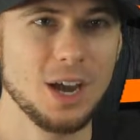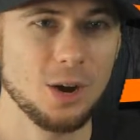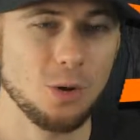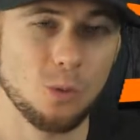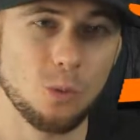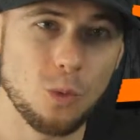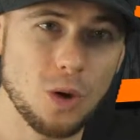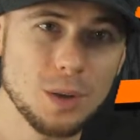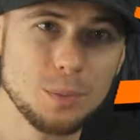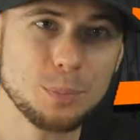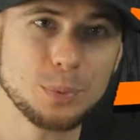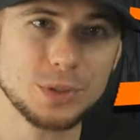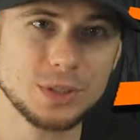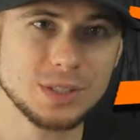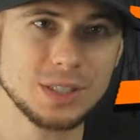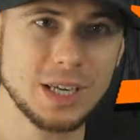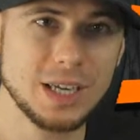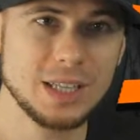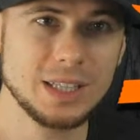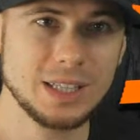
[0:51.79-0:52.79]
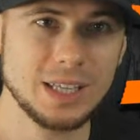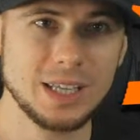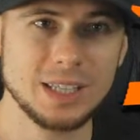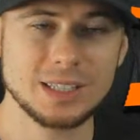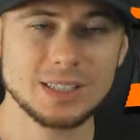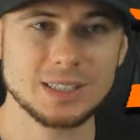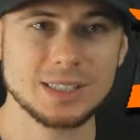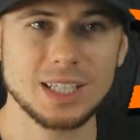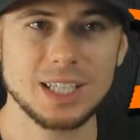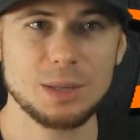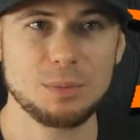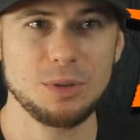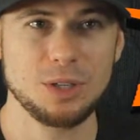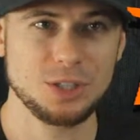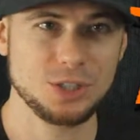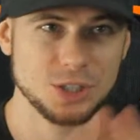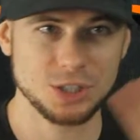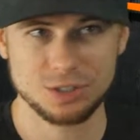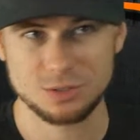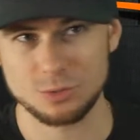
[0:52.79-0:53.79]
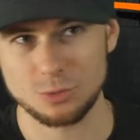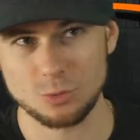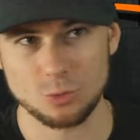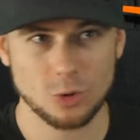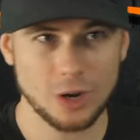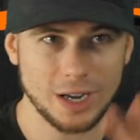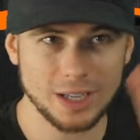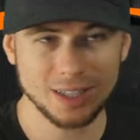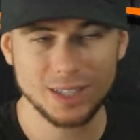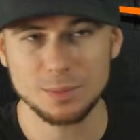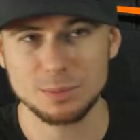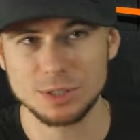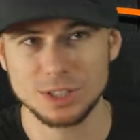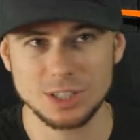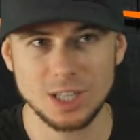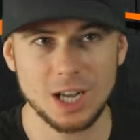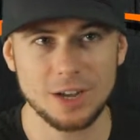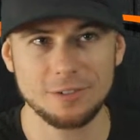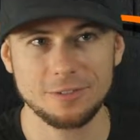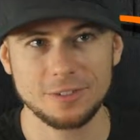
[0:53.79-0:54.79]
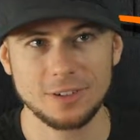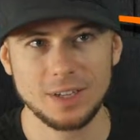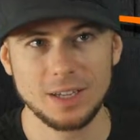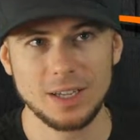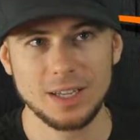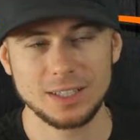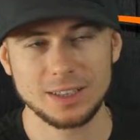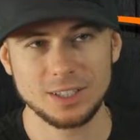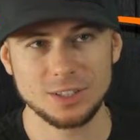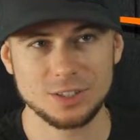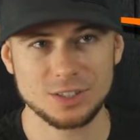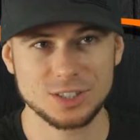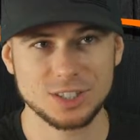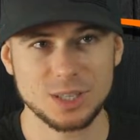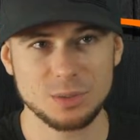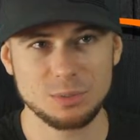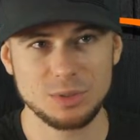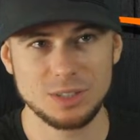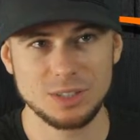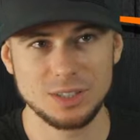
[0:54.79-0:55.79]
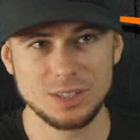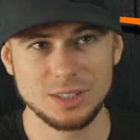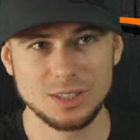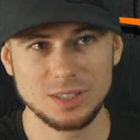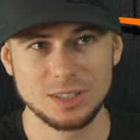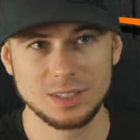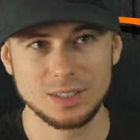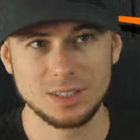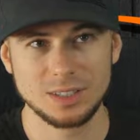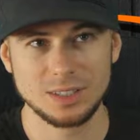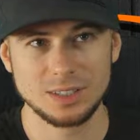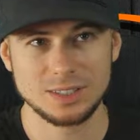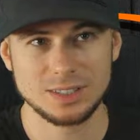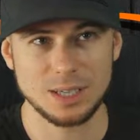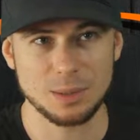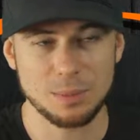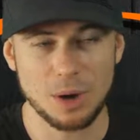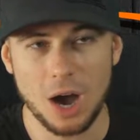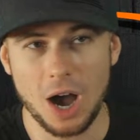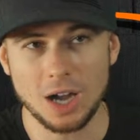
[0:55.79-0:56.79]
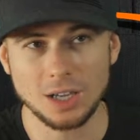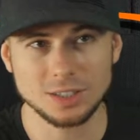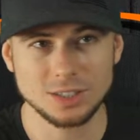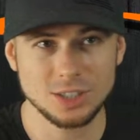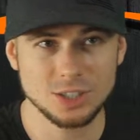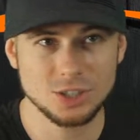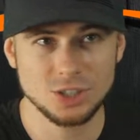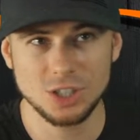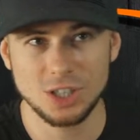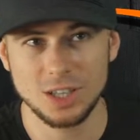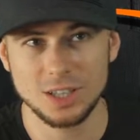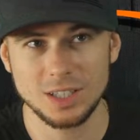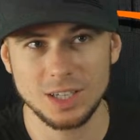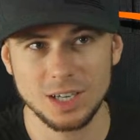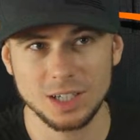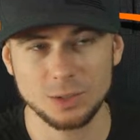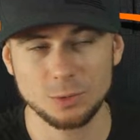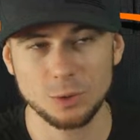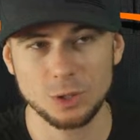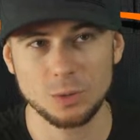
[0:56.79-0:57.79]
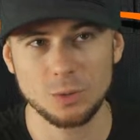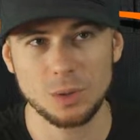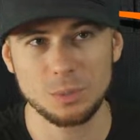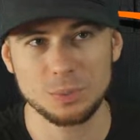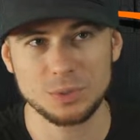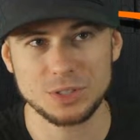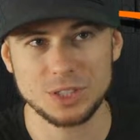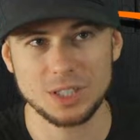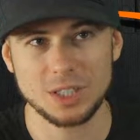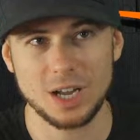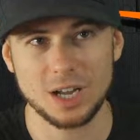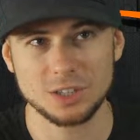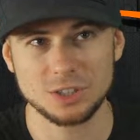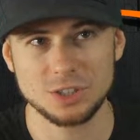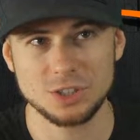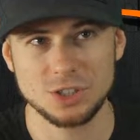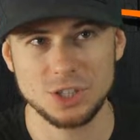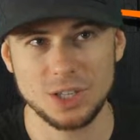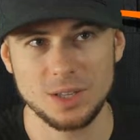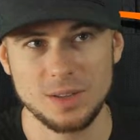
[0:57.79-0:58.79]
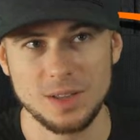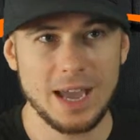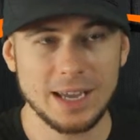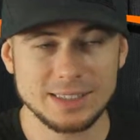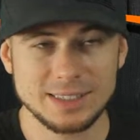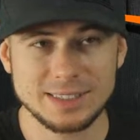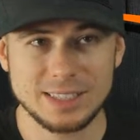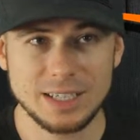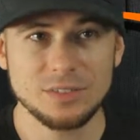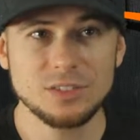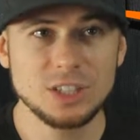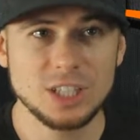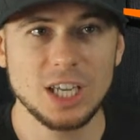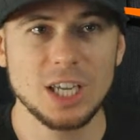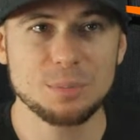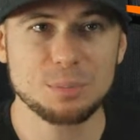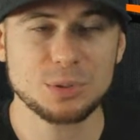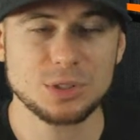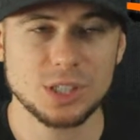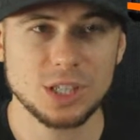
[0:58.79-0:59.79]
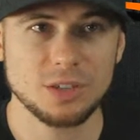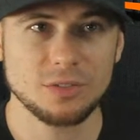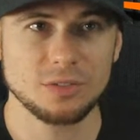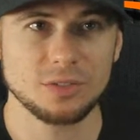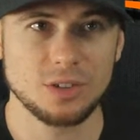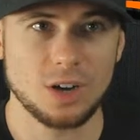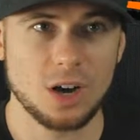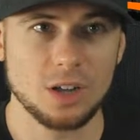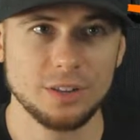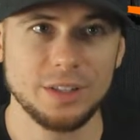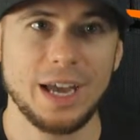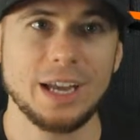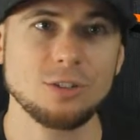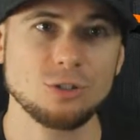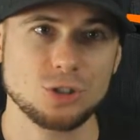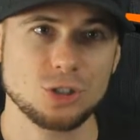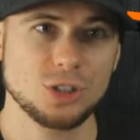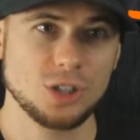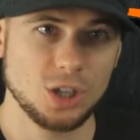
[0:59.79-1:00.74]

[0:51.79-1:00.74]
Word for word: one percent is gonna be just random stuff. There's gonna be some oxygen in there, twenty-one percent oxygen, and seventy-eight percent of nitrogen